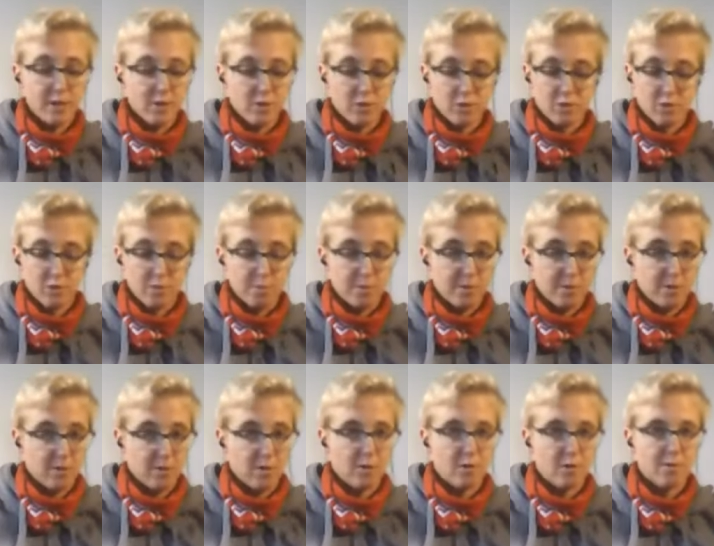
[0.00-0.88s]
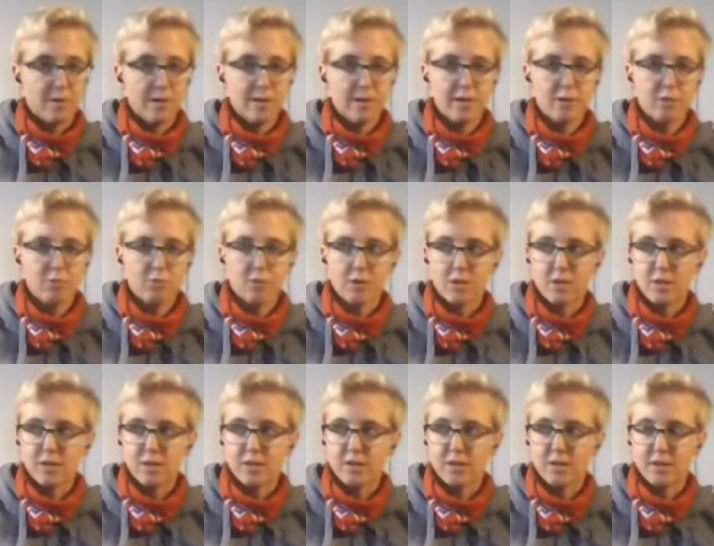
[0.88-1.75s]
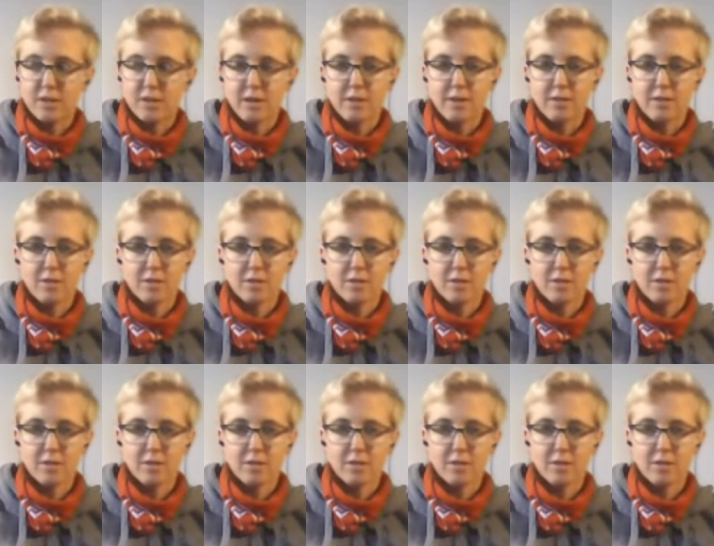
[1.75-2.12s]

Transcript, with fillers: all over the europe all over the world